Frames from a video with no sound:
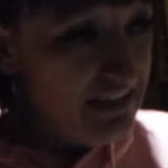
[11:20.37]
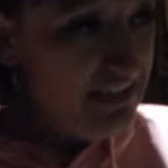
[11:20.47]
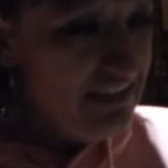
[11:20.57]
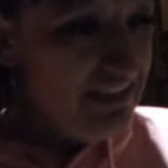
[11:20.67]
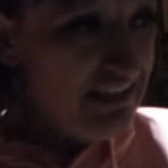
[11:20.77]
then
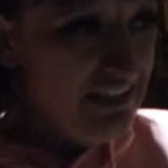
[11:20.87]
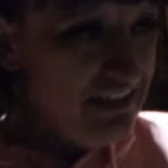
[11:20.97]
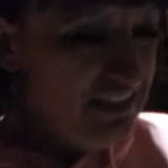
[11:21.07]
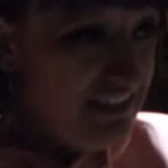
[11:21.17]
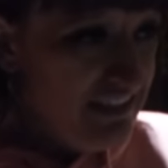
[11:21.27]
when I look at him now,
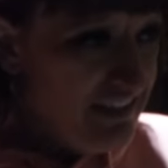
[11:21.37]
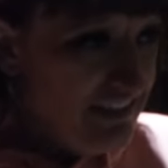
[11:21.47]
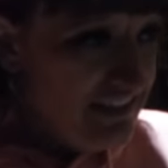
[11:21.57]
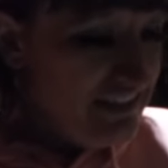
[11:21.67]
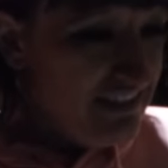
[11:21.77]
I'm like,
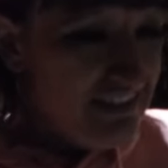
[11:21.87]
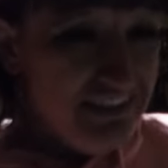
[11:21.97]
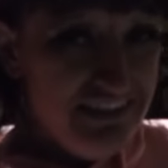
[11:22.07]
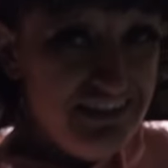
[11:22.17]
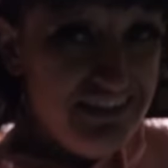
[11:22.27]
damn,
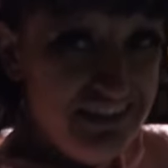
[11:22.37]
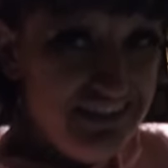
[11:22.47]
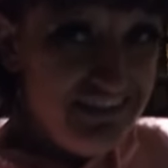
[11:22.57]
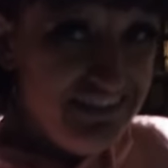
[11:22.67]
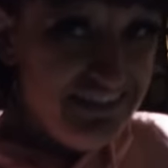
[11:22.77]
either I was
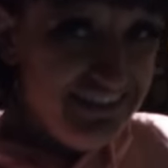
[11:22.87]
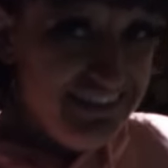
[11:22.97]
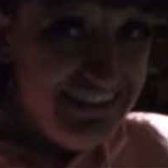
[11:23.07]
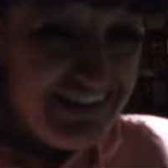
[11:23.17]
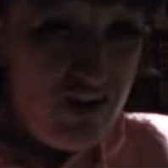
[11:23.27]
little as hell
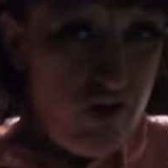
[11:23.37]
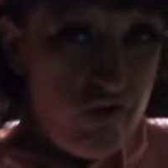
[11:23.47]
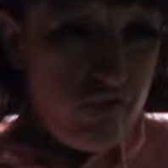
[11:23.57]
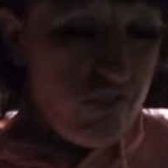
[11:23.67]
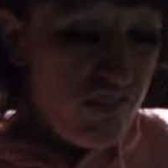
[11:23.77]
and you looked
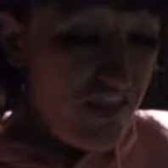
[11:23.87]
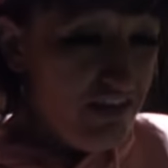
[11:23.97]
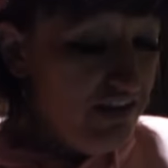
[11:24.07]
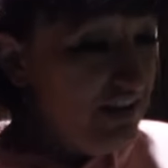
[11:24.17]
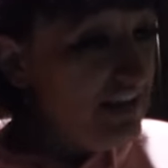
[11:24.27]
big, or you
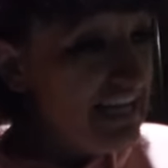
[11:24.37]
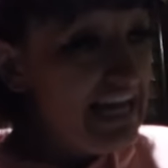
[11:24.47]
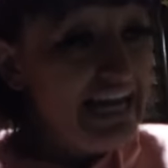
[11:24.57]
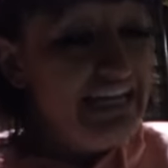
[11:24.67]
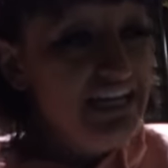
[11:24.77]
uh, just got,
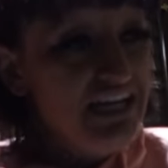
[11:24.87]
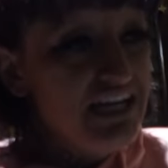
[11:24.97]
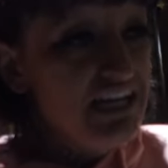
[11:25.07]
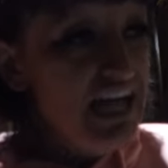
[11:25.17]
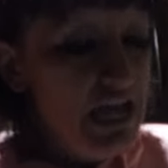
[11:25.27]
hey, got
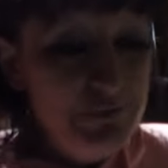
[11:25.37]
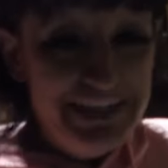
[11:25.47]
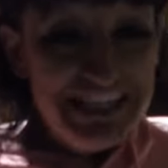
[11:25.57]
little. and when he